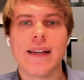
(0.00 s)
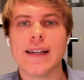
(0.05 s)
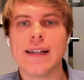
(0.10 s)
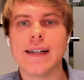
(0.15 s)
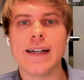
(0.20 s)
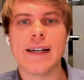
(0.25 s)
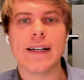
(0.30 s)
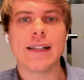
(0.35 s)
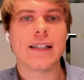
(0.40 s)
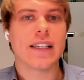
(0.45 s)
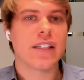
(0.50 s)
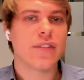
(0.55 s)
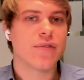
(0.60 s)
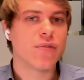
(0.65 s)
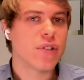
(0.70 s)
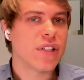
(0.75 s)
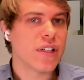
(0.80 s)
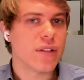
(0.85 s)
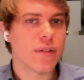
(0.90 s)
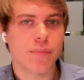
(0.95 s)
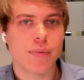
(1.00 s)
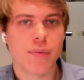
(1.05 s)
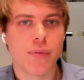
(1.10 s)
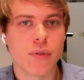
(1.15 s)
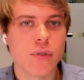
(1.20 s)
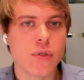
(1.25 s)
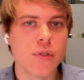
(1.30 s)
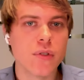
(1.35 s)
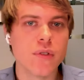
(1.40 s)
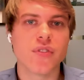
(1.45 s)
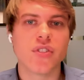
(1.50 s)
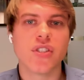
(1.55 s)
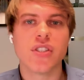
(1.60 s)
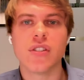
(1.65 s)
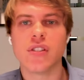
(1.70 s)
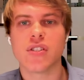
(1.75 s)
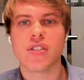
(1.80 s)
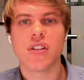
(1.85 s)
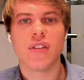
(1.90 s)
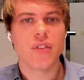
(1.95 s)
uh, like if we improve c-
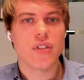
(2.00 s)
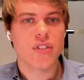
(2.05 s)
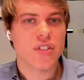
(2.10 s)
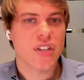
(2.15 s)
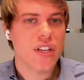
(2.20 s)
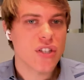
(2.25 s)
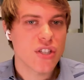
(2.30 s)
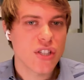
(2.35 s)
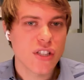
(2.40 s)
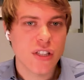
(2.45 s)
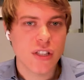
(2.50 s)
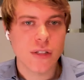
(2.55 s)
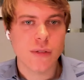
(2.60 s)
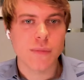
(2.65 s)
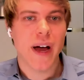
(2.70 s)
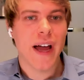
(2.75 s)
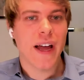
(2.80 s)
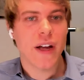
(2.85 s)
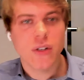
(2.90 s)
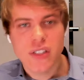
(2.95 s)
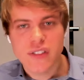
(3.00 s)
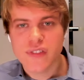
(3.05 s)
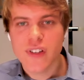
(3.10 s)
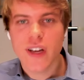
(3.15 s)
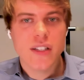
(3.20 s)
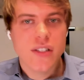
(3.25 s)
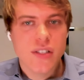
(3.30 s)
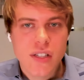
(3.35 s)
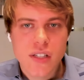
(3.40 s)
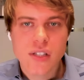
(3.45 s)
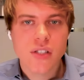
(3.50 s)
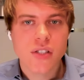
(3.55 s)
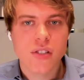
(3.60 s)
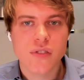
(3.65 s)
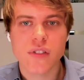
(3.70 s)
civilizational biodefenses,